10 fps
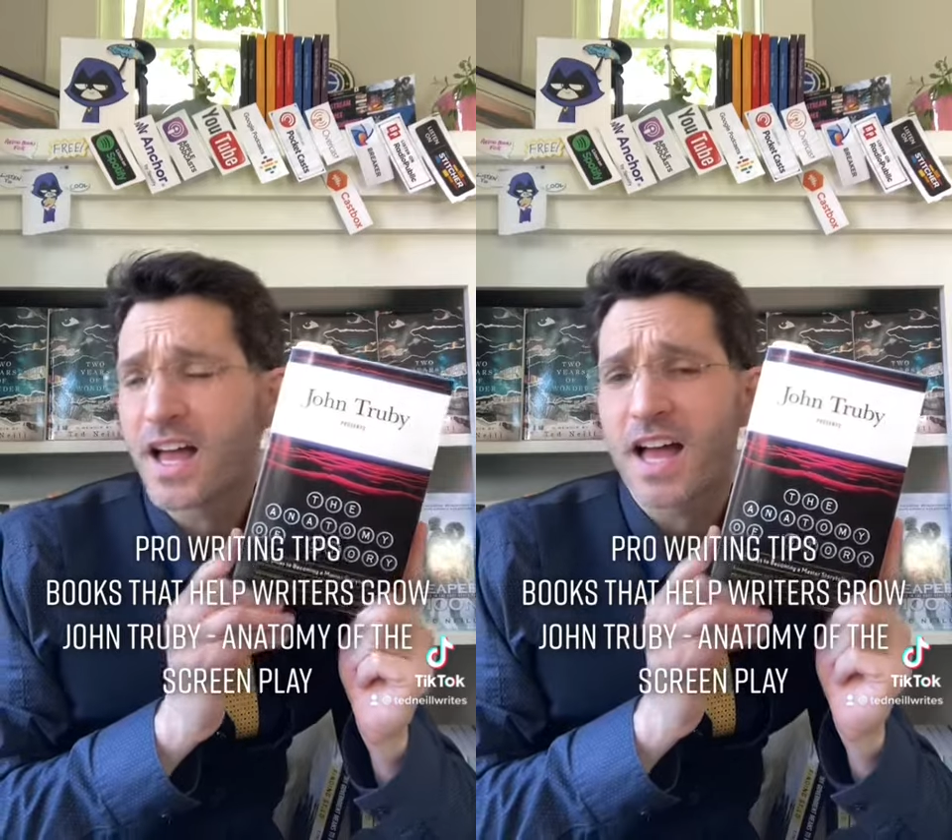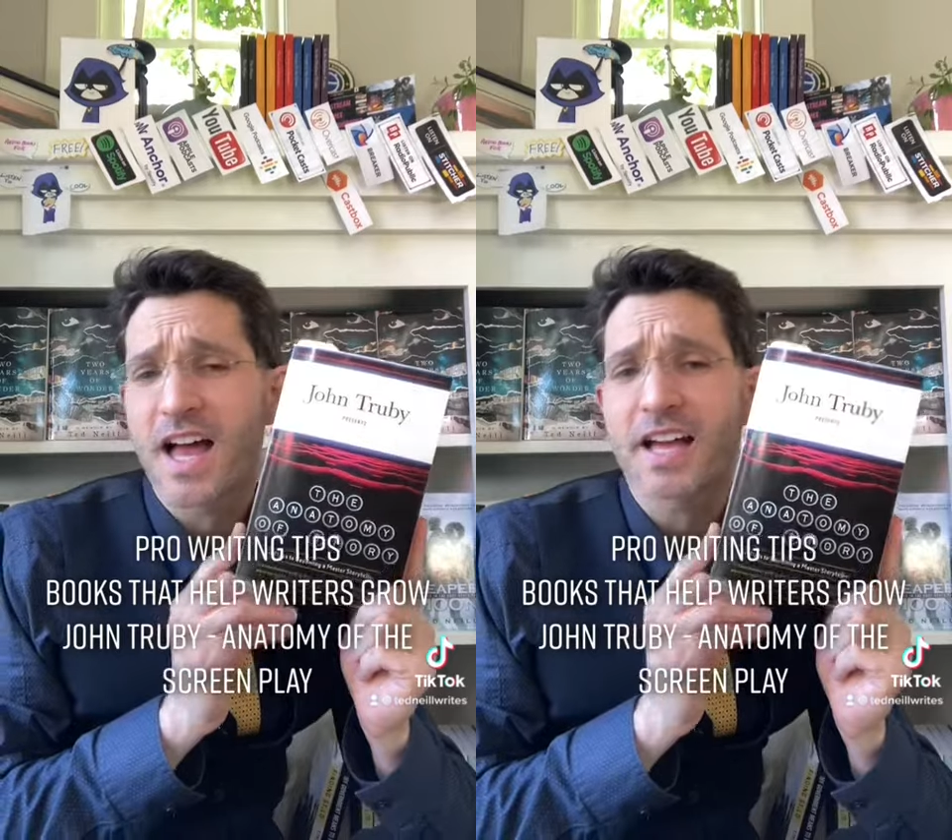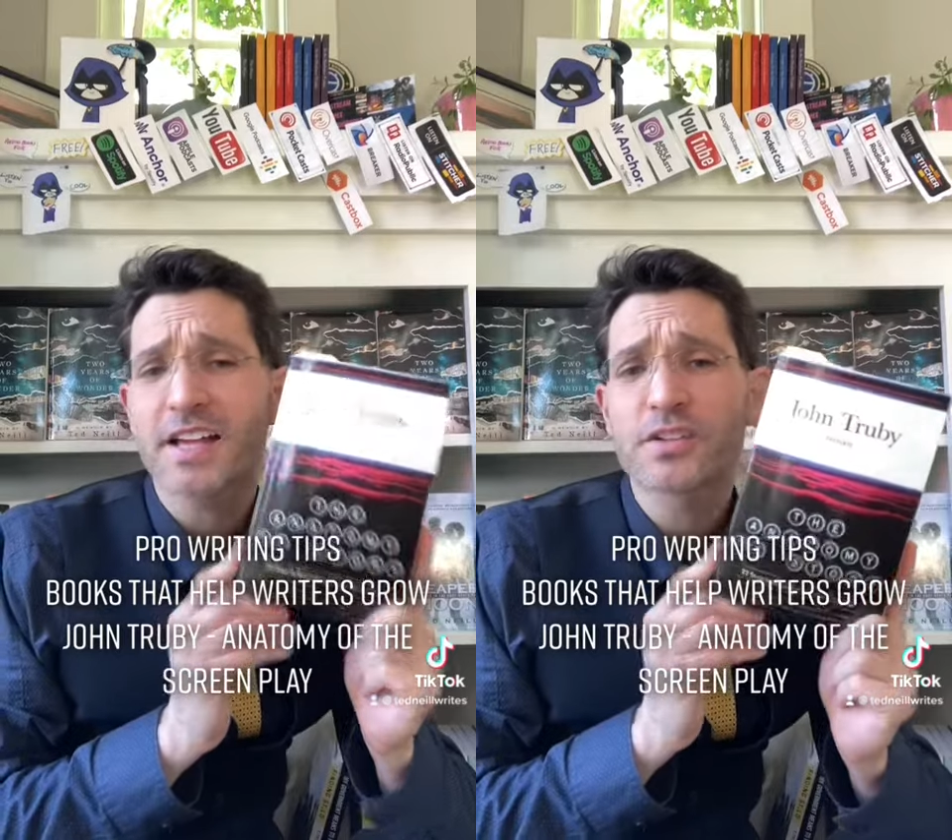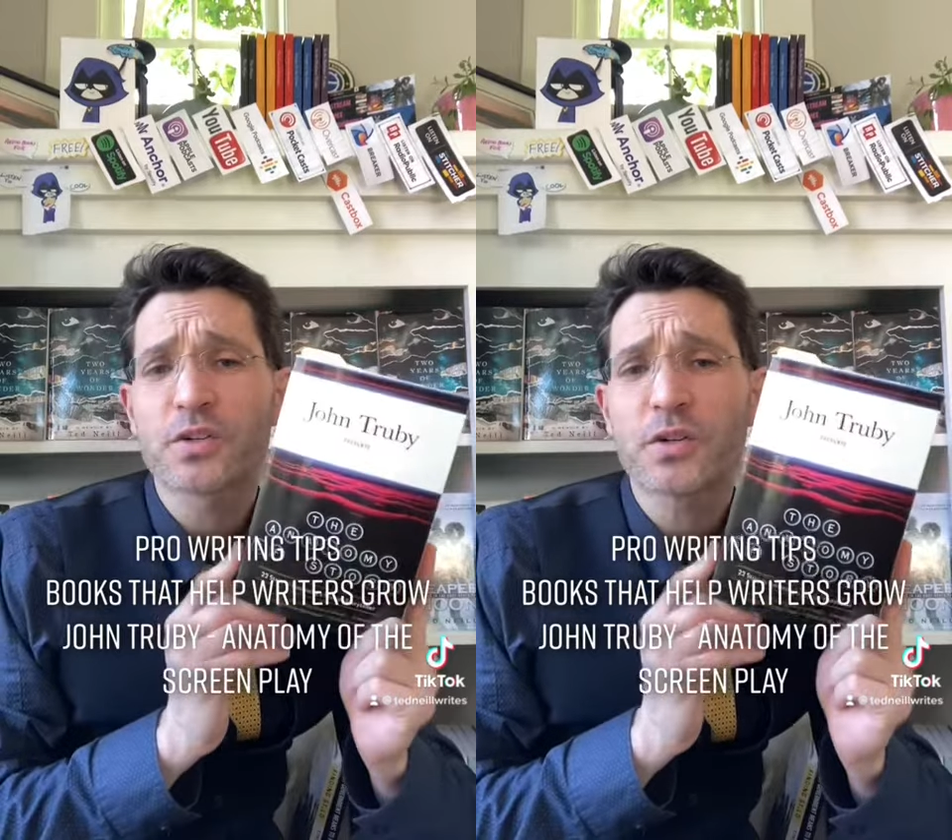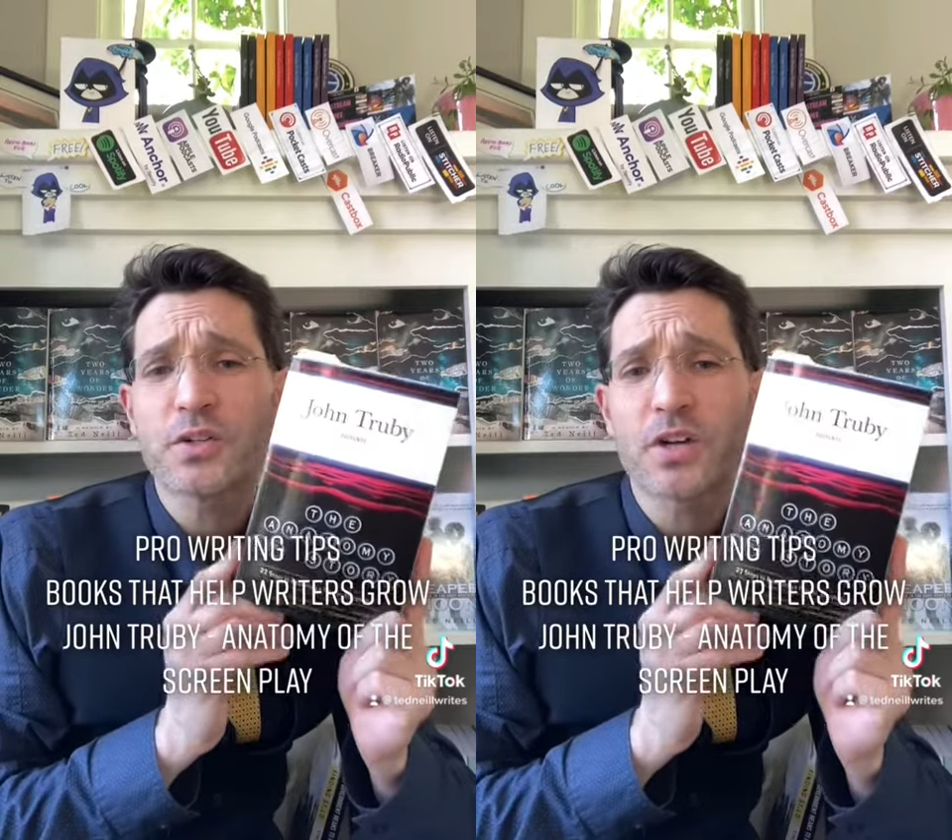I got
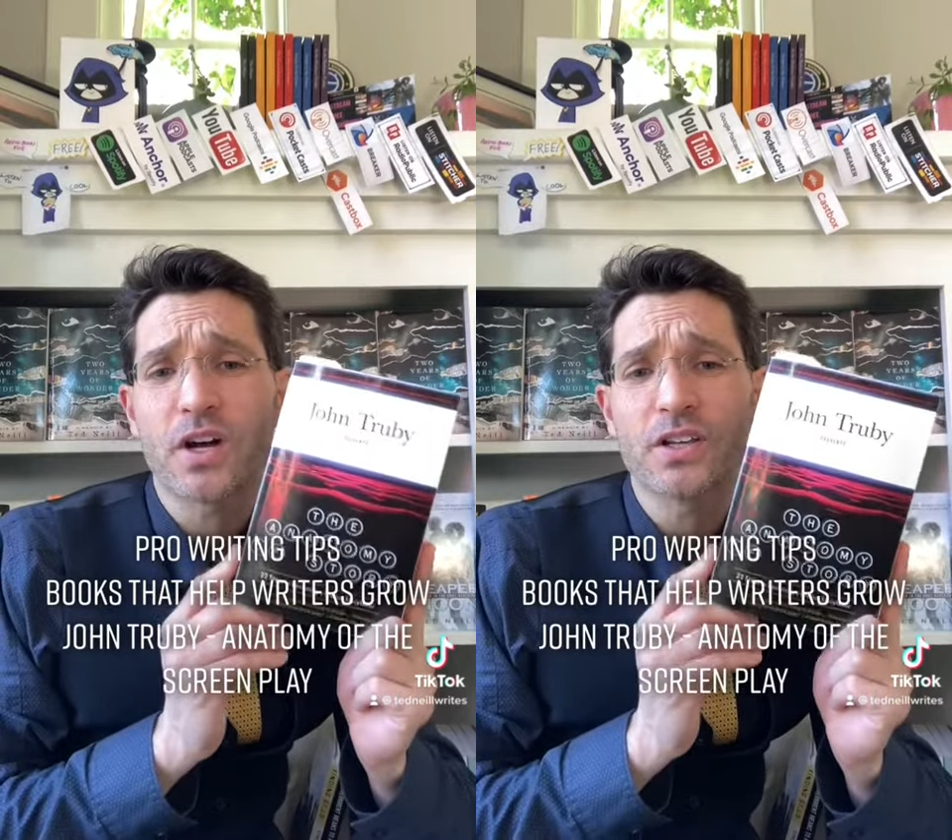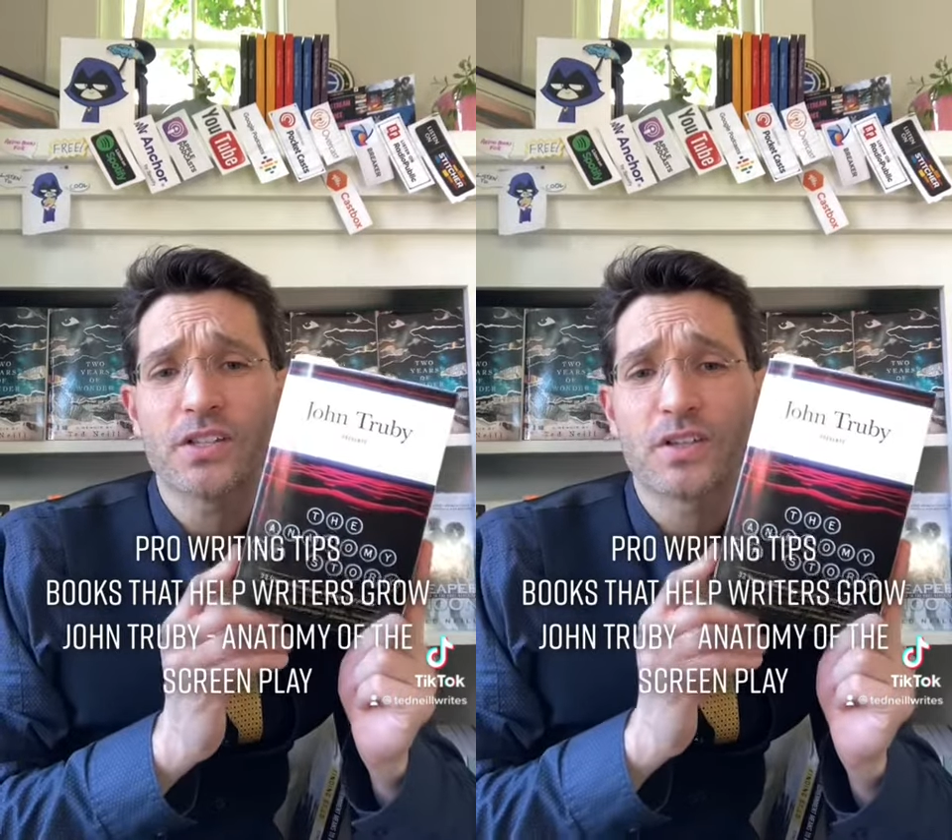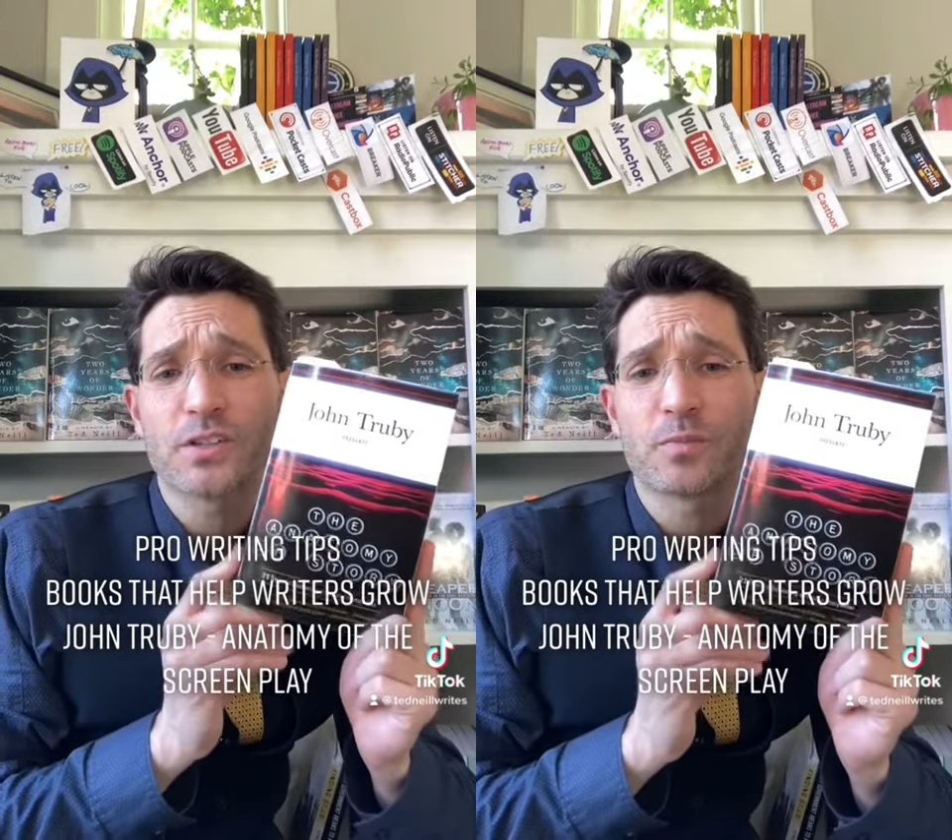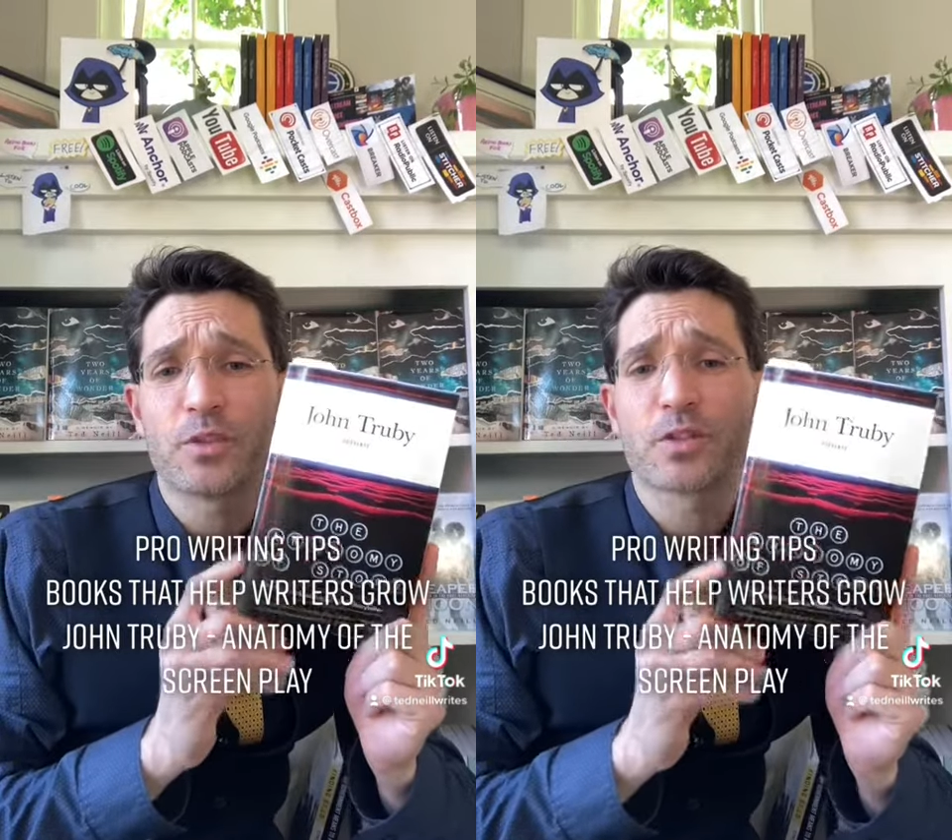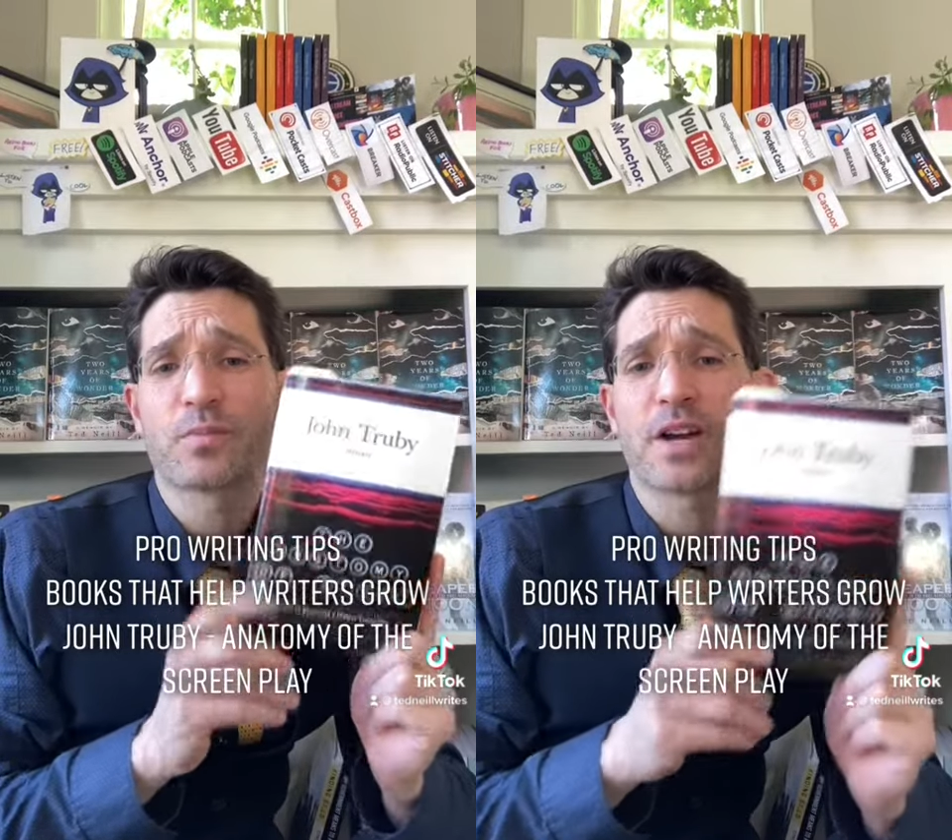turned on to this
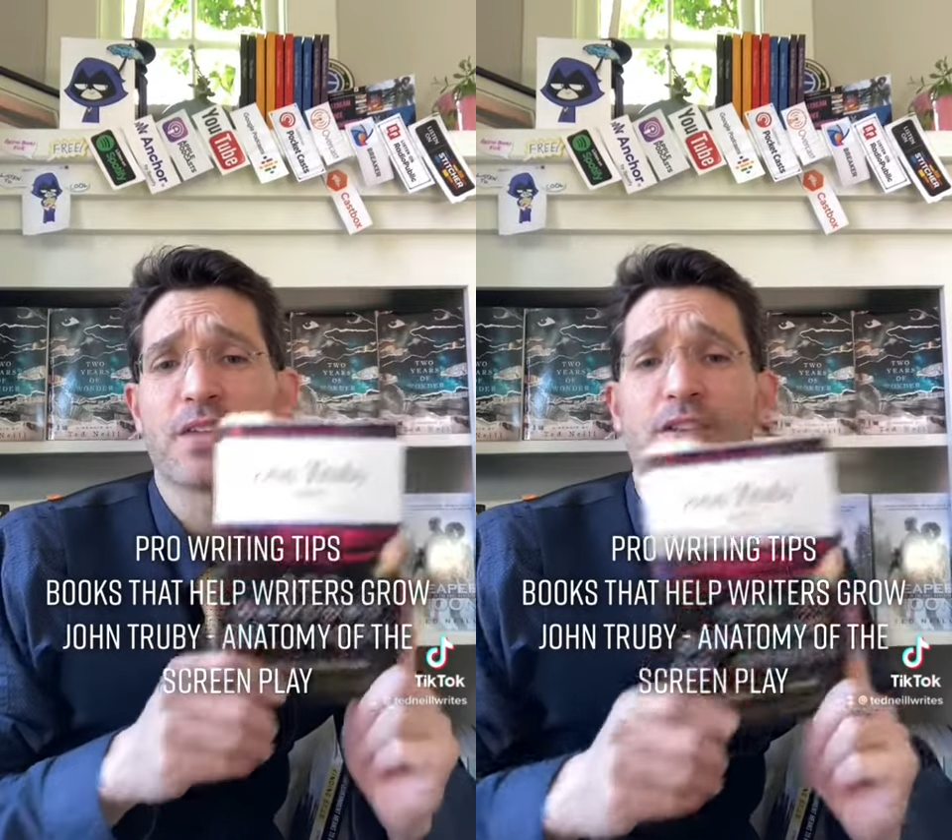book by